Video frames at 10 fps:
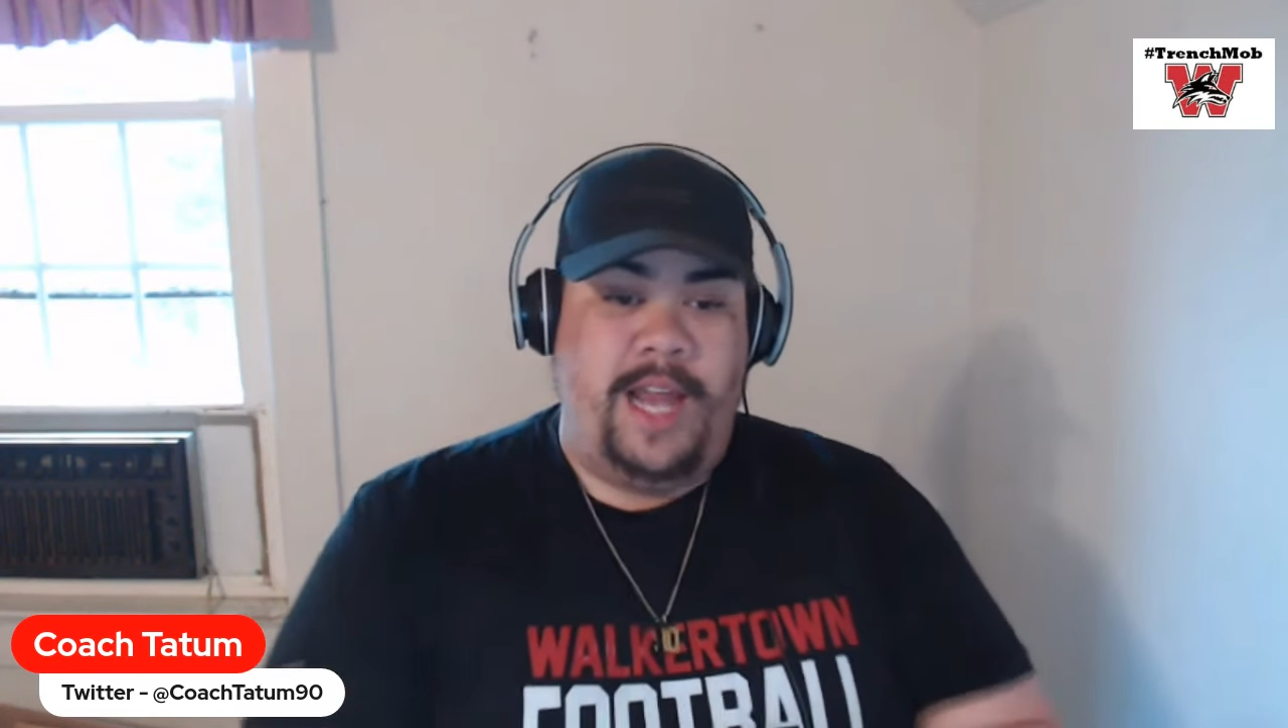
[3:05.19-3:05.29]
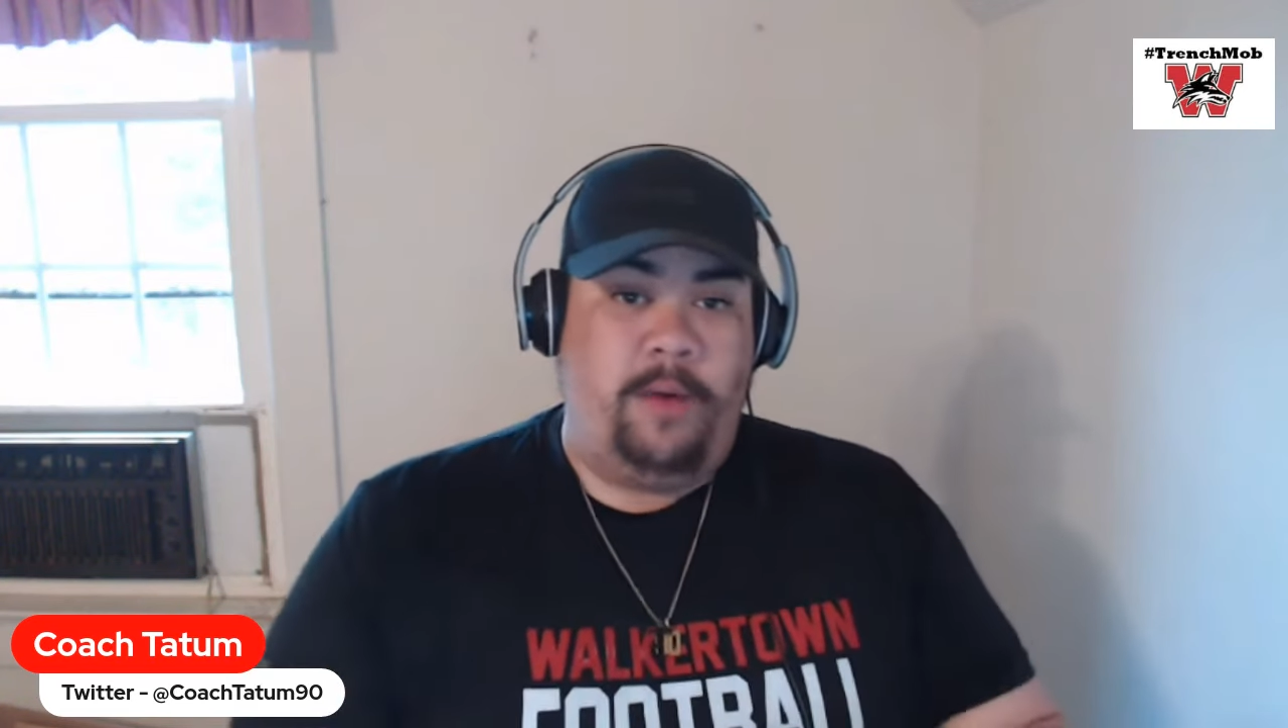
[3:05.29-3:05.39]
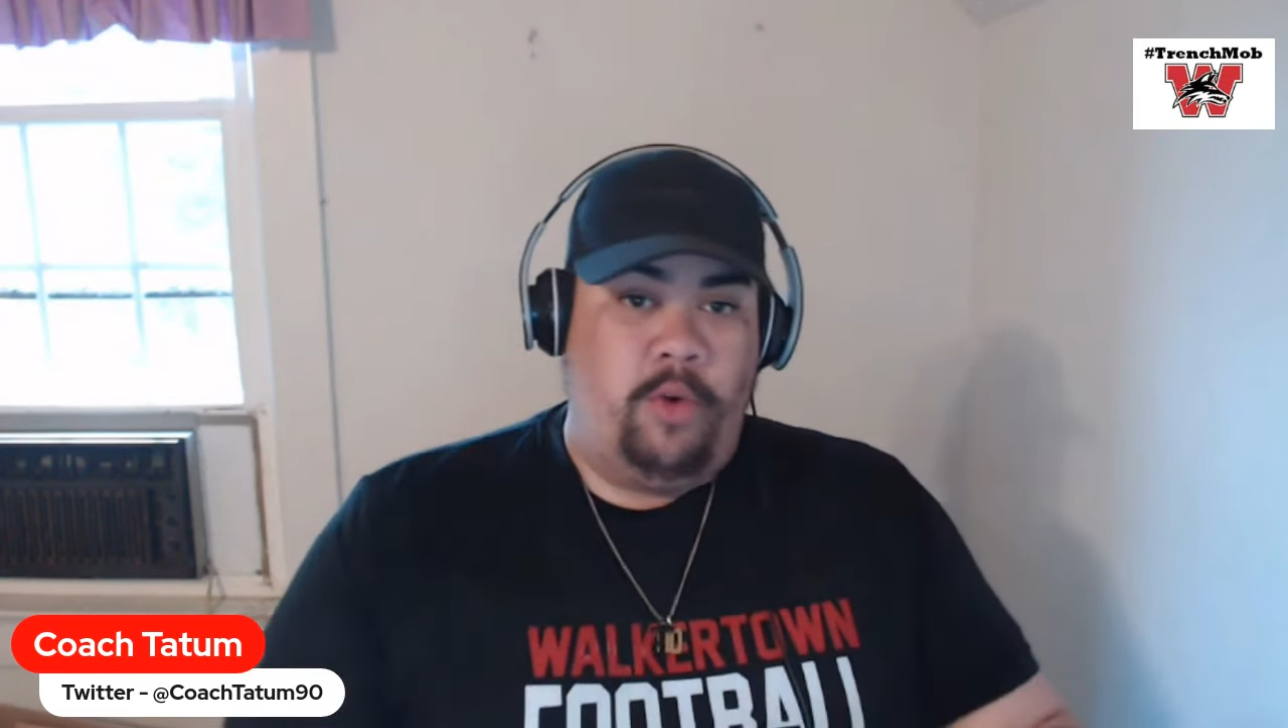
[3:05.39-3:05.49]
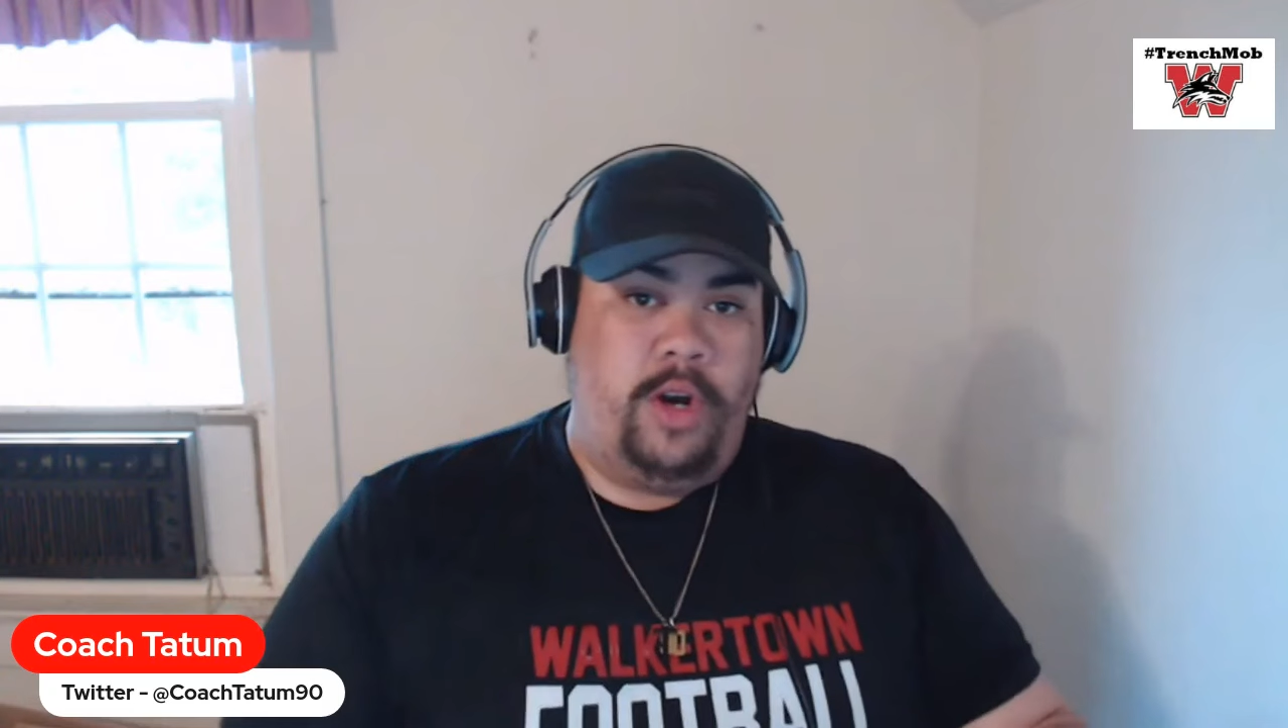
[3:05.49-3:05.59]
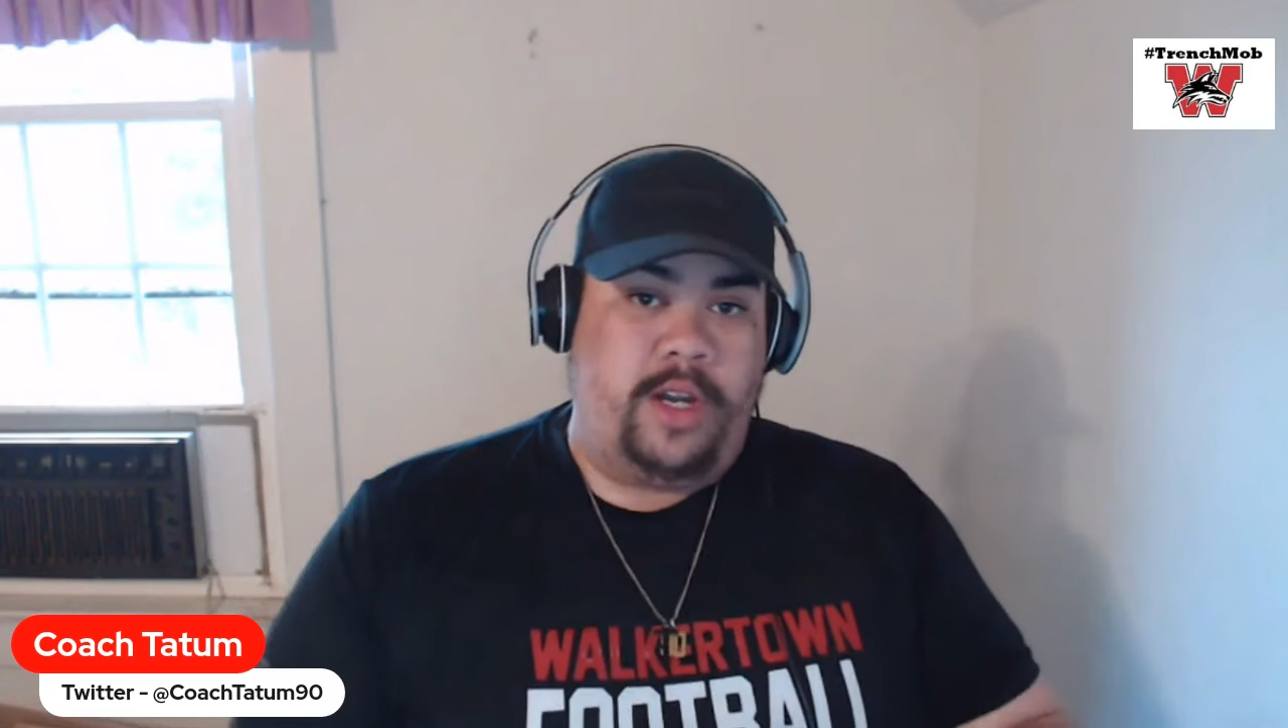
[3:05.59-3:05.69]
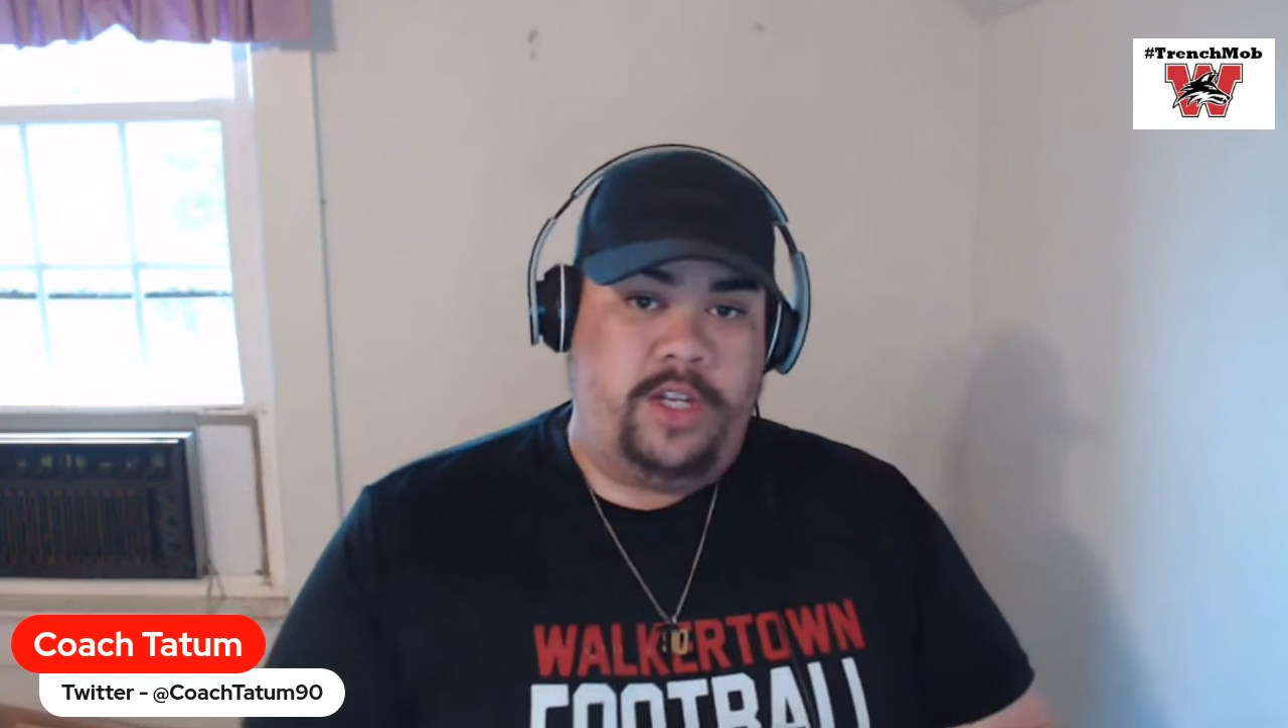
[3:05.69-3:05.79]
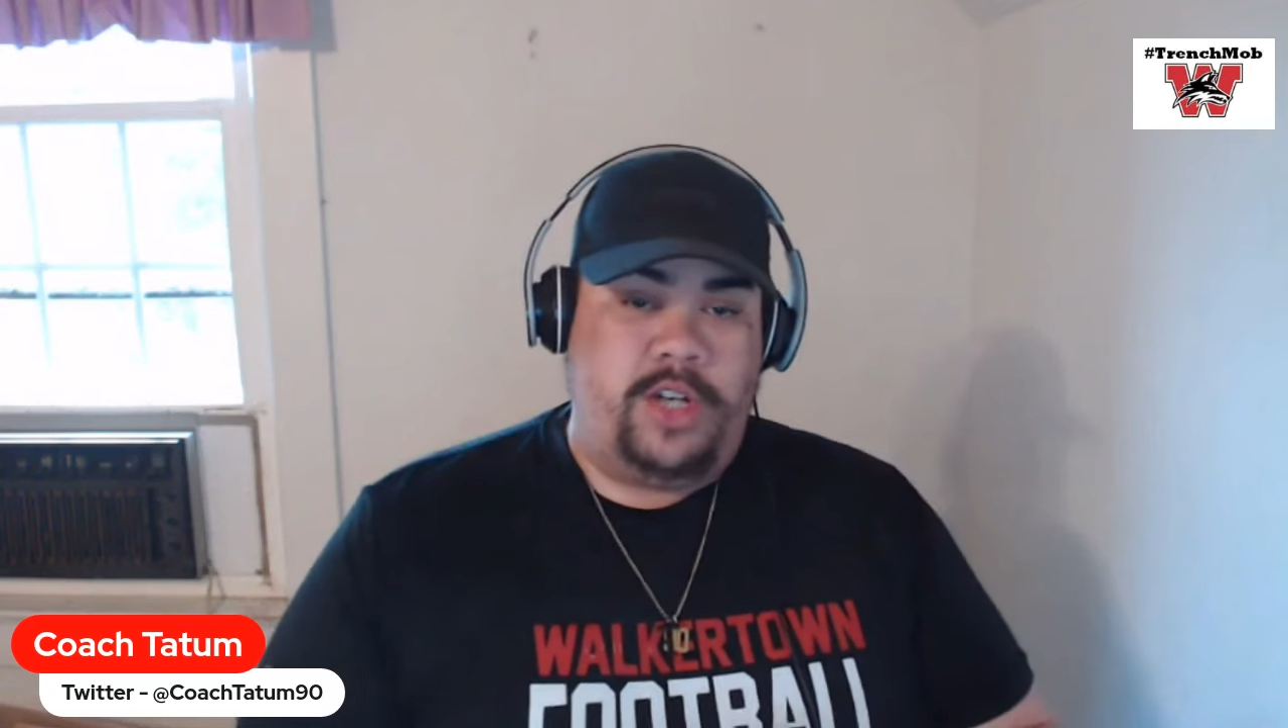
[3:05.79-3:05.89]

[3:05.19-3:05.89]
network and